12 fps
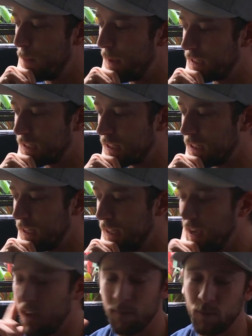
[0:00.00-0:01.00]
basically
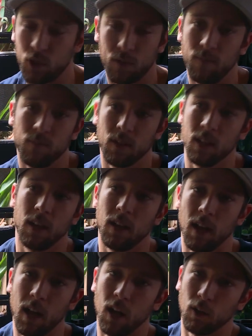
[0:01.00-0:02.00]

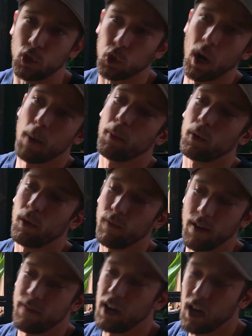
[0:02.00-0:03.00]
a tropical
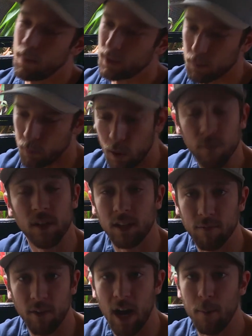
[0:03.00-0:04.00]
vivarium is a perfect
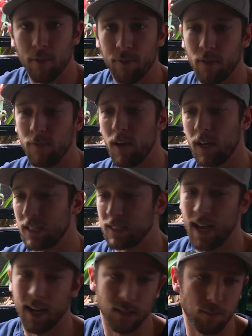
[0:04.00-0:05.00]
environment for a fungus
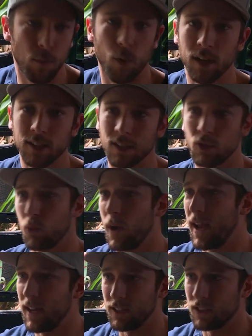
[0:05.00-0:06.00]
gnat. It's moist, it's
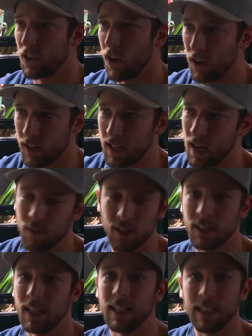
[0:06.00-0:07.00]
wet, it's dark,
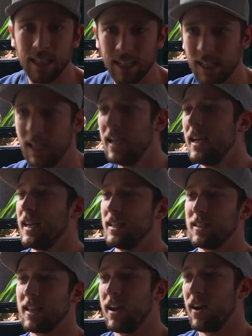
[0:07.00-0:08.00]
everything they need
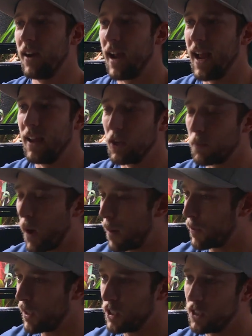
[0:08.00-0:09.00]
is there, and their
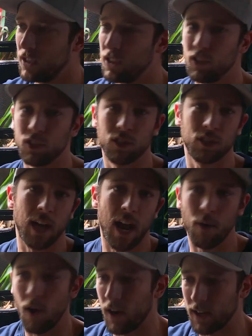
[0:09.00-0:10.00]
population just
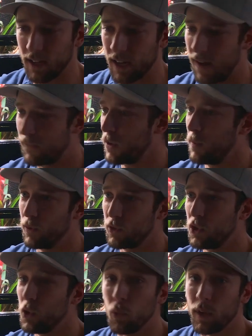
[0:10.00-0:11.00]
skyrocketed after about
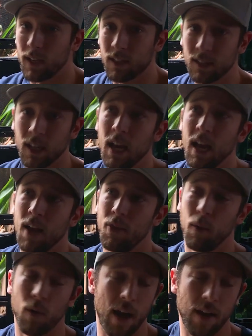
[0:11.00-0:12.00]
2 weeks.
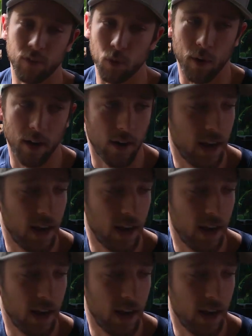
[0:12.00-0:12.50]
They were everywhere